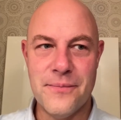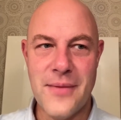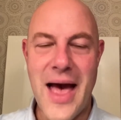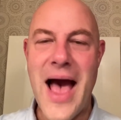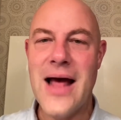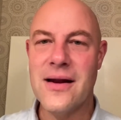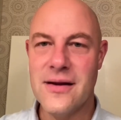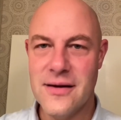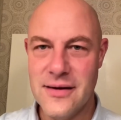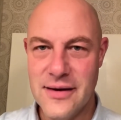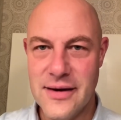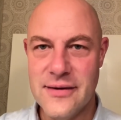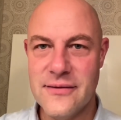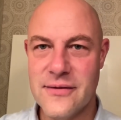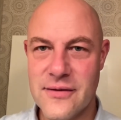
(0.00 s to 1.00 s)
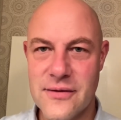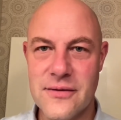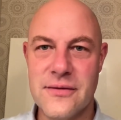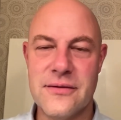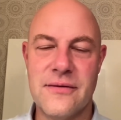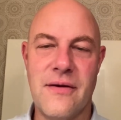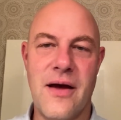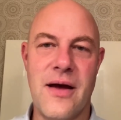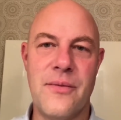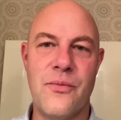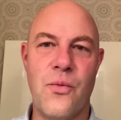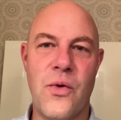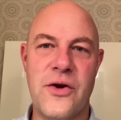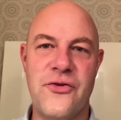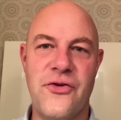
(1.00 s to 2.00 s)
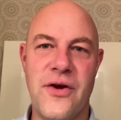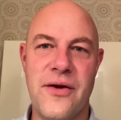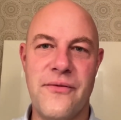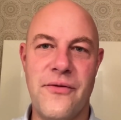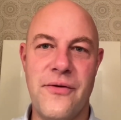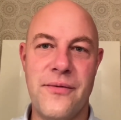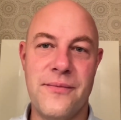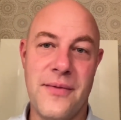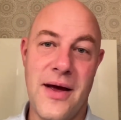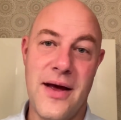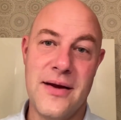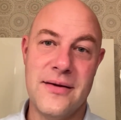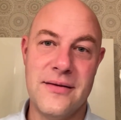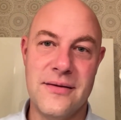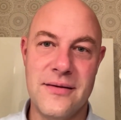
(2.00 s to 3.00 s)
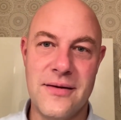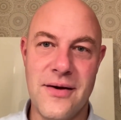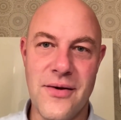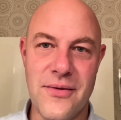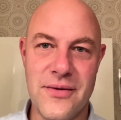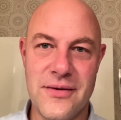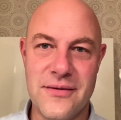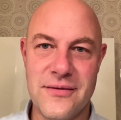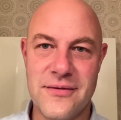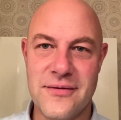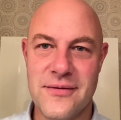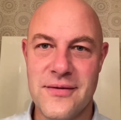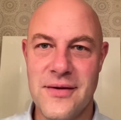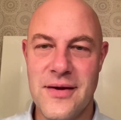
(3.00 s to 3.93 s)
analytical type wet shaver, and you know, he's